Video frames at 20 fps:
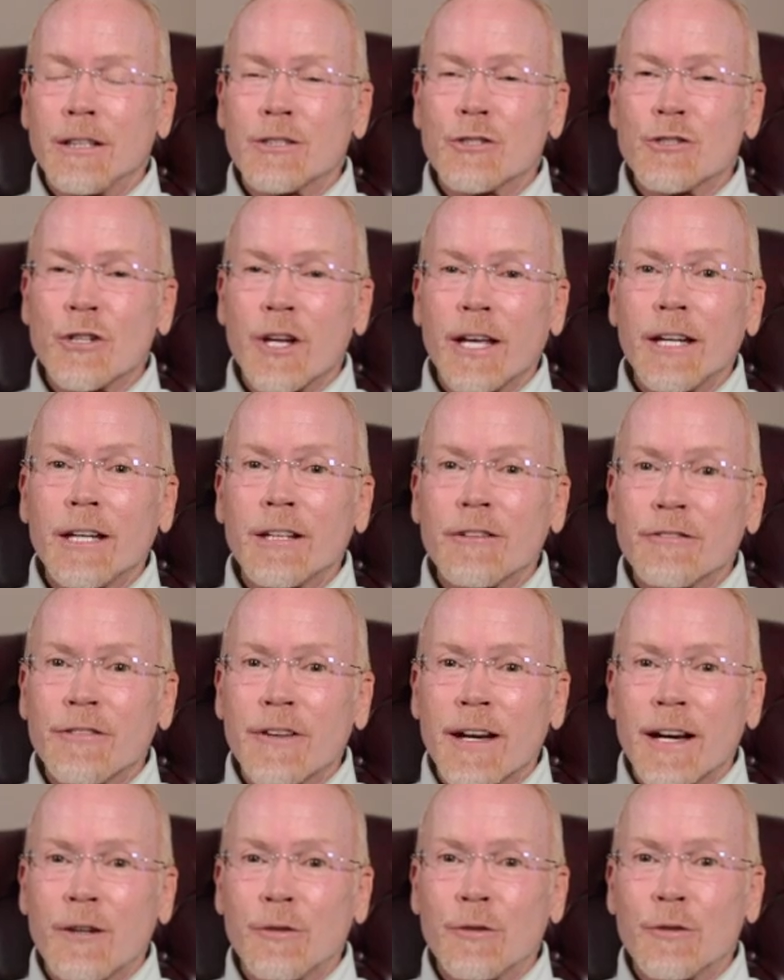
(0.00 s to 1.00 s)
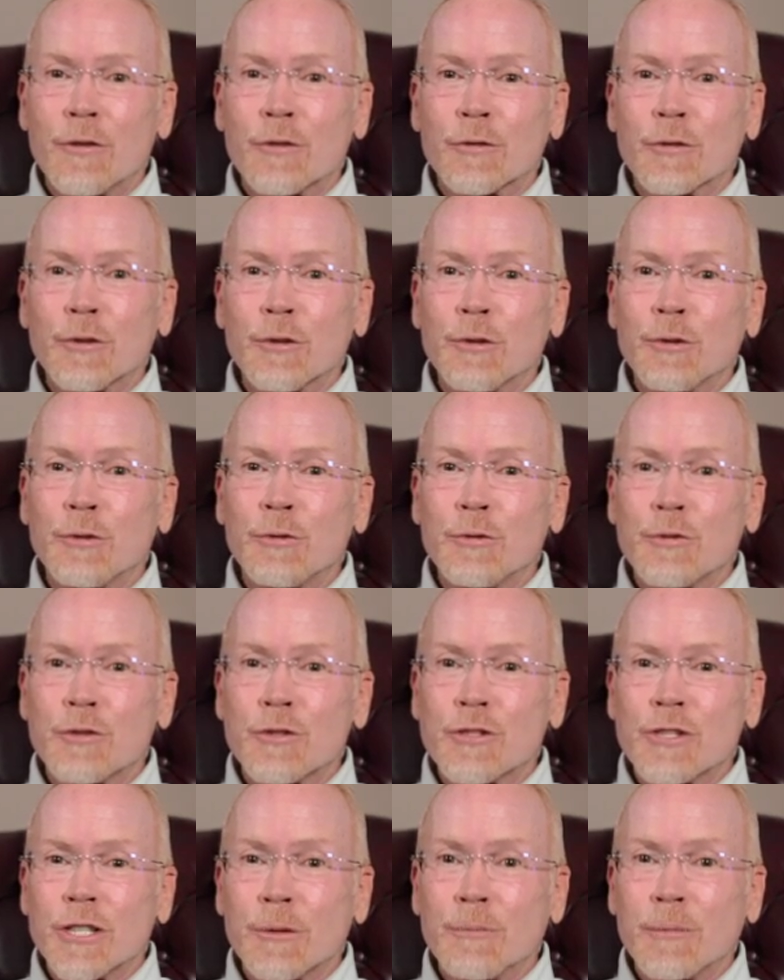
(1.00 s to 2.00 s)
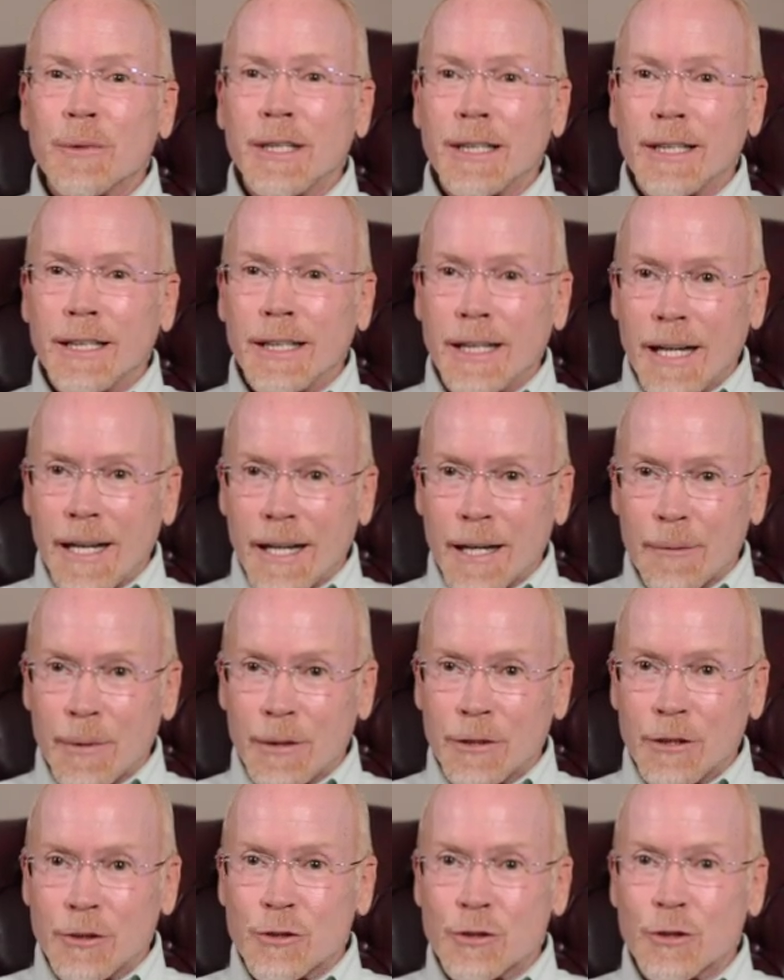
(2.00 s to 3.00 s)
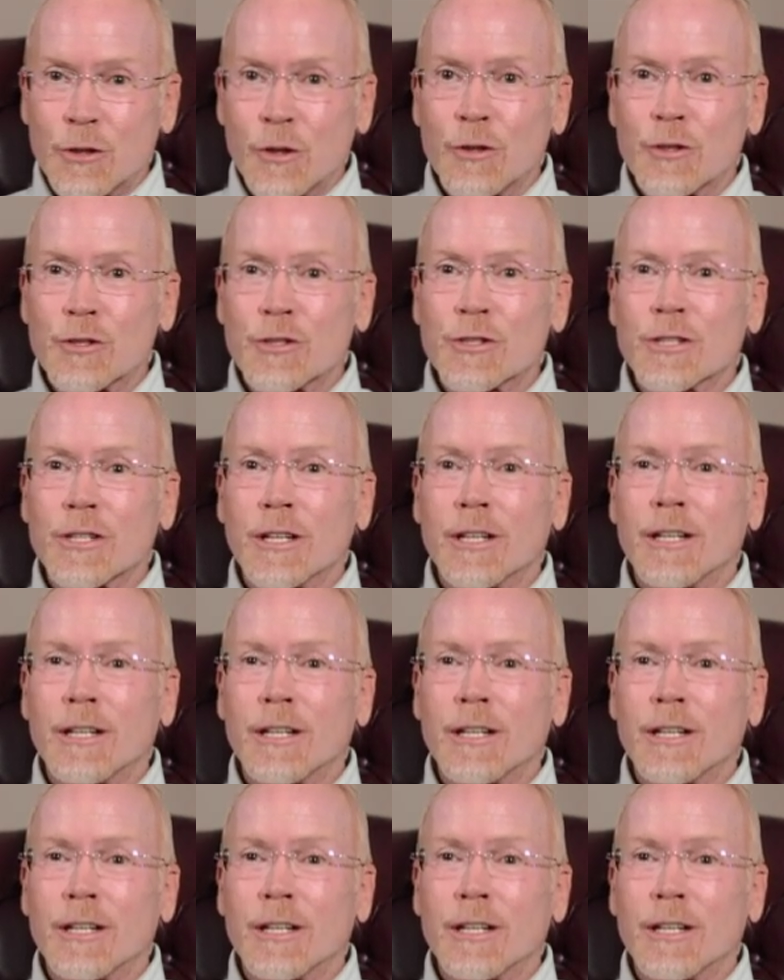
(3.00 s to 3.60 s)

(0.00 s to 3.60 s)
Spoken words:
Janet found through Jim Gillingham at the church